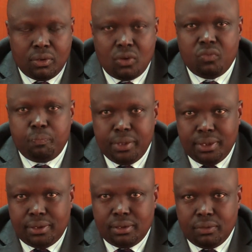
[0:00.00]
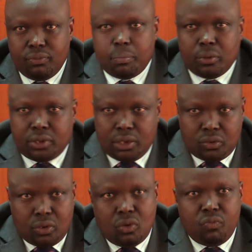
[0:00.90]
of peace, for
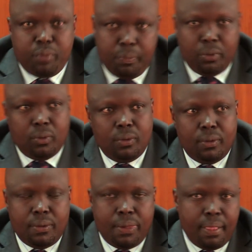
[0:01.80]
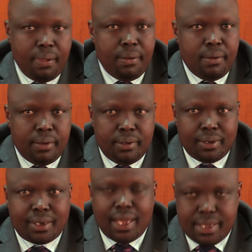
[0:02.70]
protection of people,
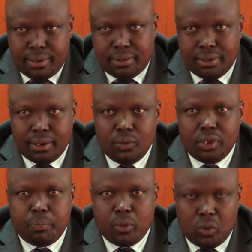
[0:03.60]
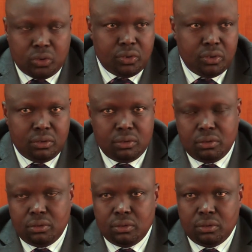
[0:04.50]
Kenyans including Pokot,
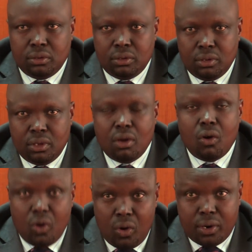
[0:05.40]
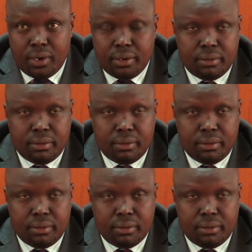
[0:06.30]
or